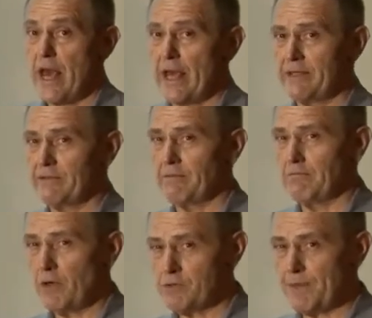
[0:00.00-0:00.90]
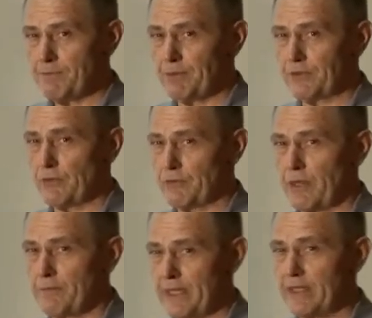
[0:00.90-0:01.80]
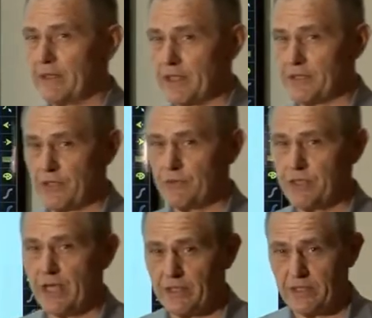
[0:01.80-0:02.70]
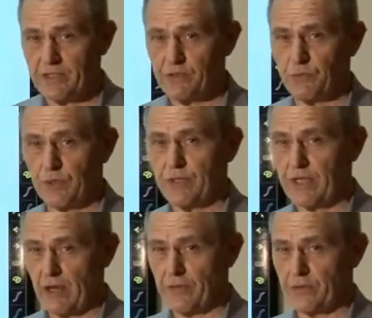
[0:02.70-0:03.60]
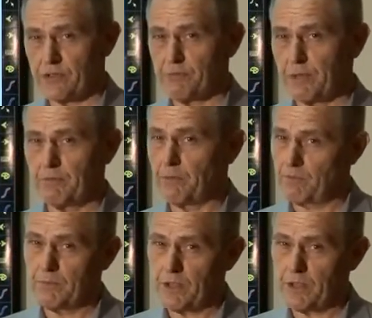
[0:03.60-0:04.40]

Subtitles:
And most people don't immediately associate these with the others, but